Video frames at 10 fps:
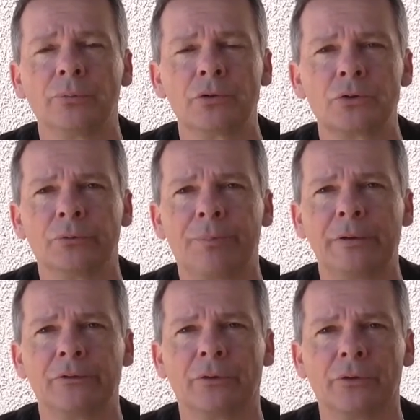which was
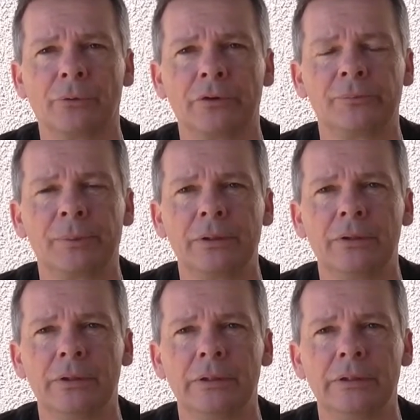based on the recipe
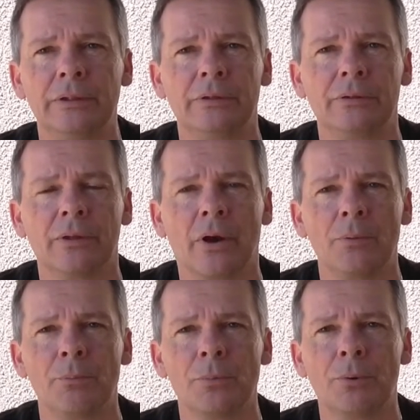in the
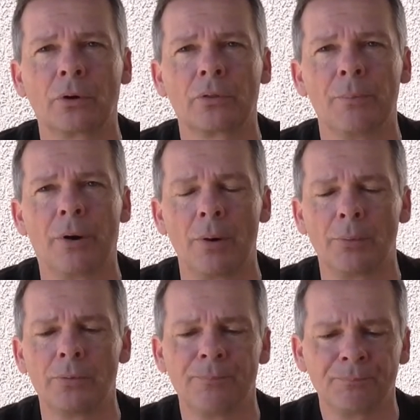homebrew book, the
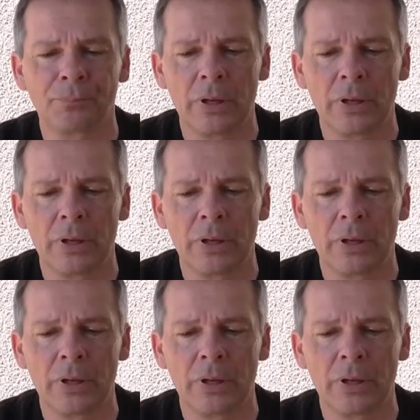Bible.